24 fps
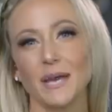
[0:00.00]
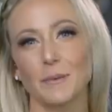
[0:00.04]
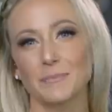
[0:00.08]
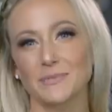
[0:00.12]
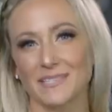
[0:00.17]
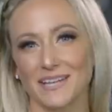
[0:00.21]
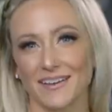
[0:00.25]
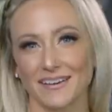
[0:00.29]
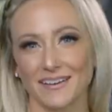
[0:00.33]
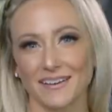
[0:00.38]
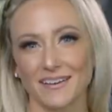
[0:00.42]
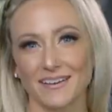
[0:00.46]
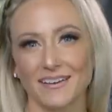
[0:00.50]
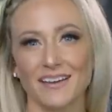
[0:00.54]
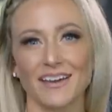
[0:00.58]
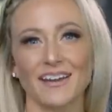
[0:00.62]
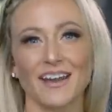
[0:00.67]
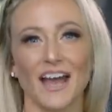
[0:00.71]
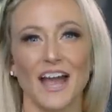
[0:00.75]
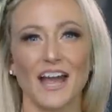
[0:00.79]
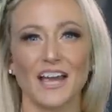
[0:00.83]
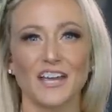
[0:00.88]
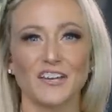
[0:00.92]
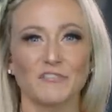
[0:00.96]
Updike, an
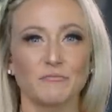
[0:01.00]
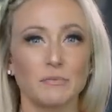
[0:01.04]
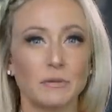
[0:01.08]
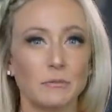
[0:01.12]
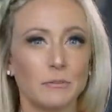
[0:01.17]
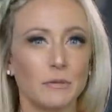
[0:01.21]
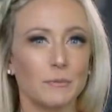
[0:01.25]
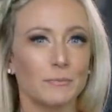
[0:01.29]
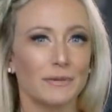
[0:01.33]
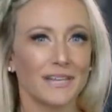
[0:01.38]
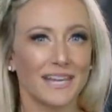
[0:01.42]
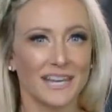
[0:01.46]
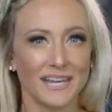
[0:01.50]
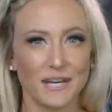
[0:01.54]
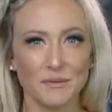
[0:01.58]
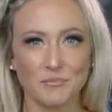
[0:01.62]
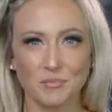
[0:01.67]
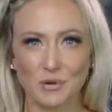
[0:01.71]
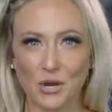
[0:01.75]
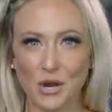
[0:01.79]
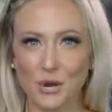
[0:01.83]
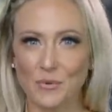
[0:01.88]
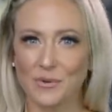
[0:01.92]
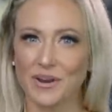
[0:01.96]
IFBB Bikini
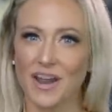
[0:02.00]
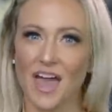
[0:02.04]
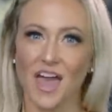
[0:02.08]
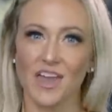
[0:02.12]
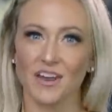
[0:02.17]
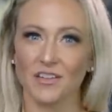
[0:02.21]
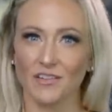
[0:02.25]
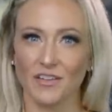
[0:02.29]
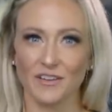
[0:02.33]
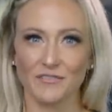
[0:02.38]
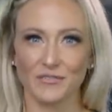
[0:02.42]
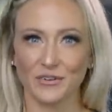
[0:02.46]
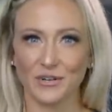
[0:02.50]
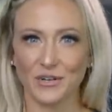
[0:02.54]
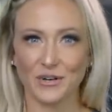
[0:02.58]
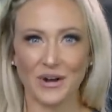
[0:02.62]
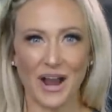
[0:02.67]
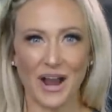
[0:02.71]
Pro and NLA for Her